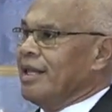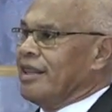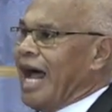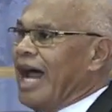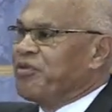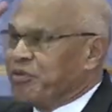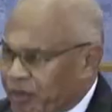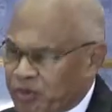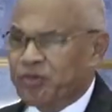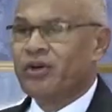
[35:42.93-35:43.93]
the
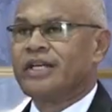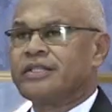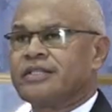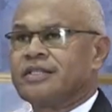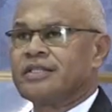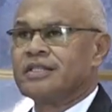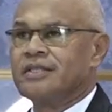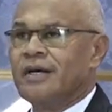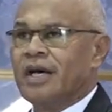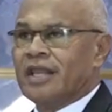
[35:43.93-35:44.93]
unfruitfulness,
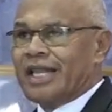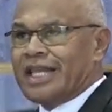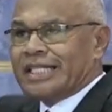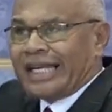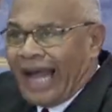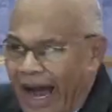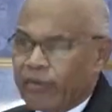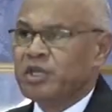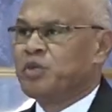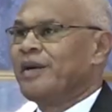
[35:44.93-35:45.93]
the
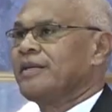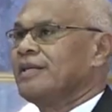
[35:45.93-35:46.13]
discouragement,